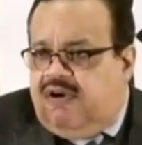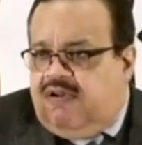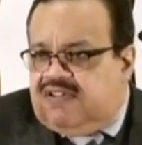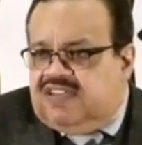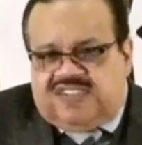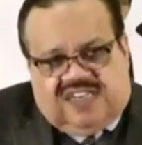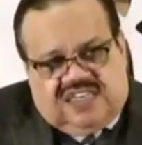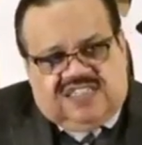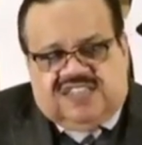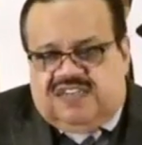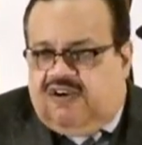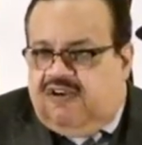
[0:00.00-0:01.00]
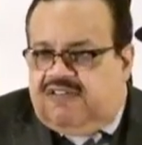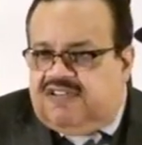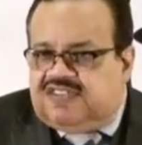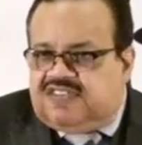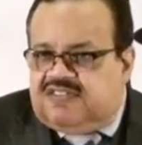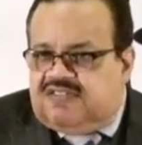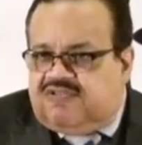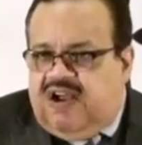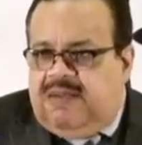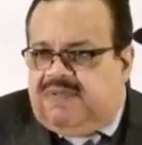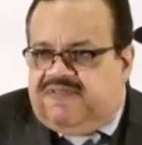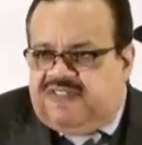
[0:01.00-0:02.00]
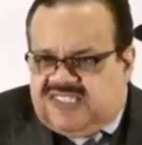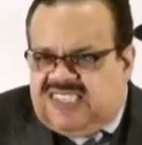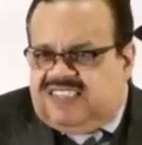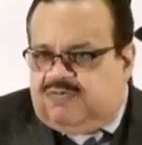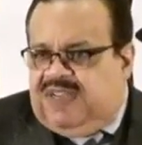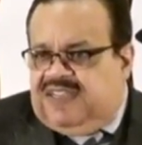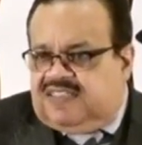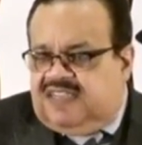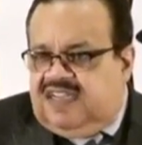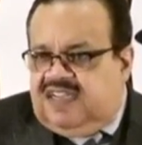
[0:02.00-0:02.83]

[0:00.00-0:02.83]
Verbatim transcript: all this and listen to all this drama for six weeks.